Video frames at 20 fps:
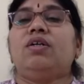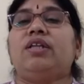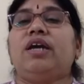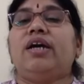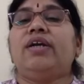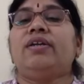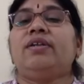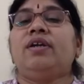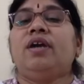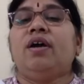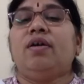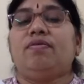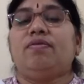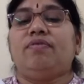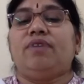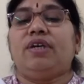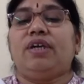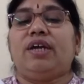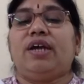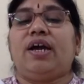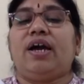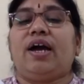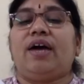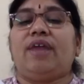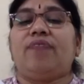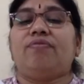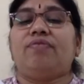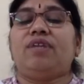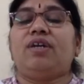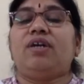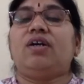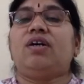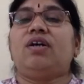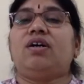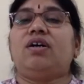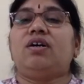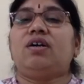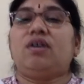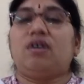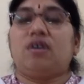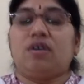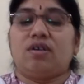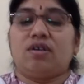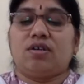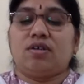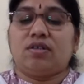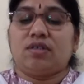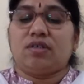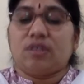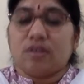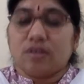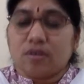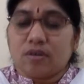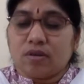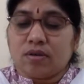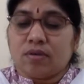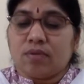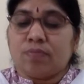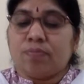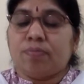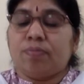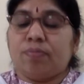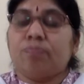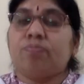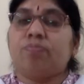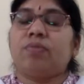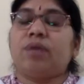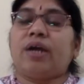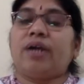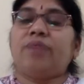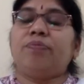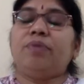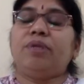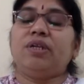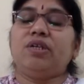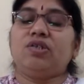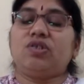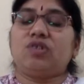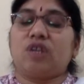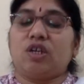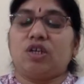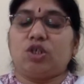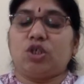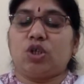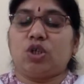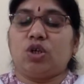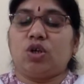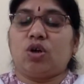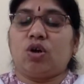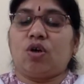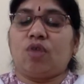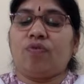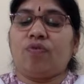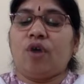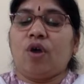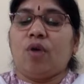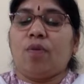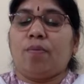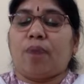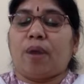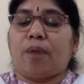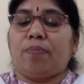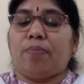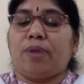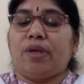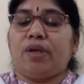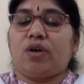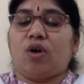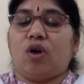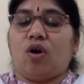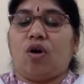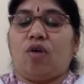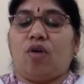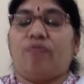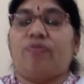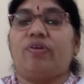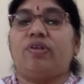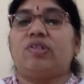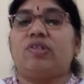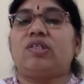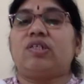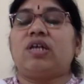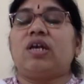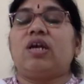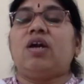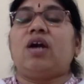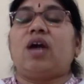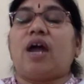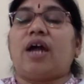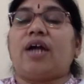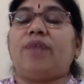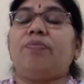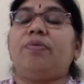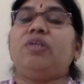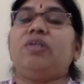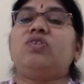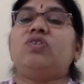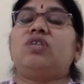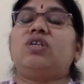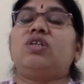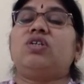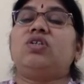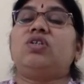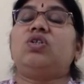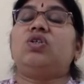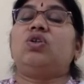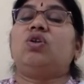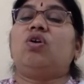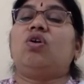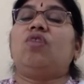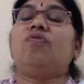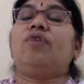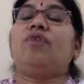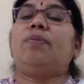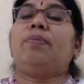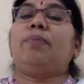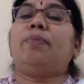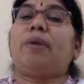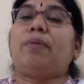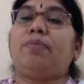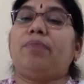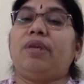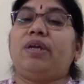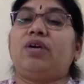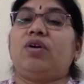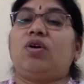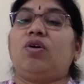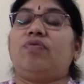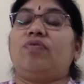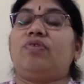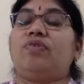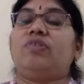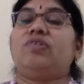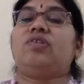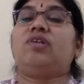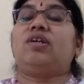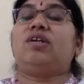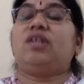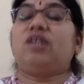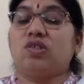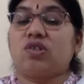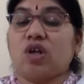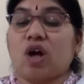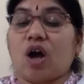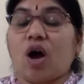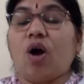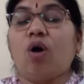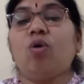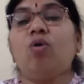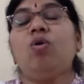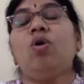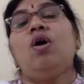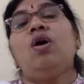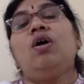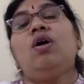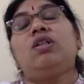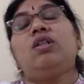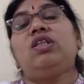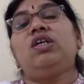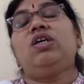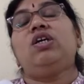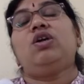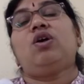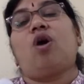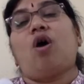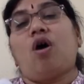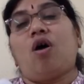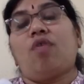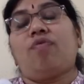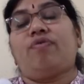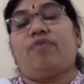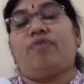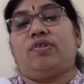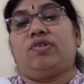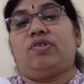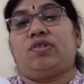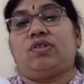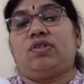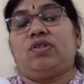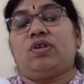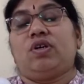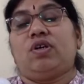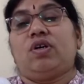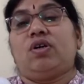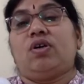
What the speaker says: Then we have the administration of public office. Administration of a public office. That is how the office